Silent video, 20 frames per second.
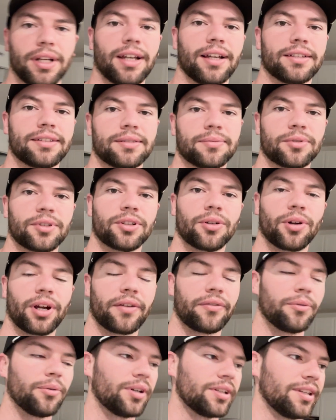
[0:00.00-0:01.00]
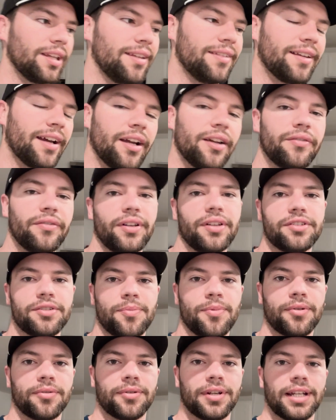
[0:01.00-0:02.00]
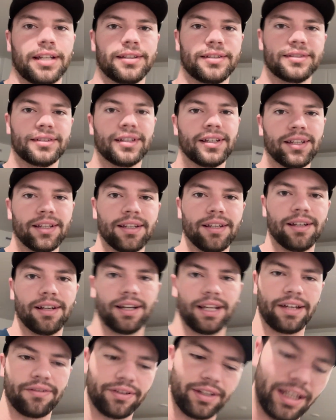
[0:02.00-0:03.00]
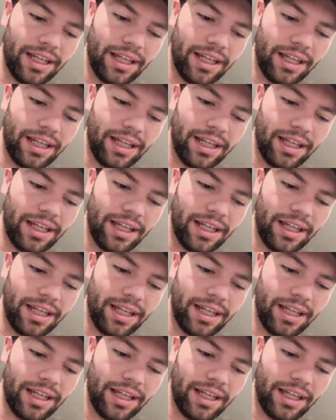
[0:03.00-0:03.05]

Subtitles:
customer, or I have to walk the entire Fellowship of the Rings. I have a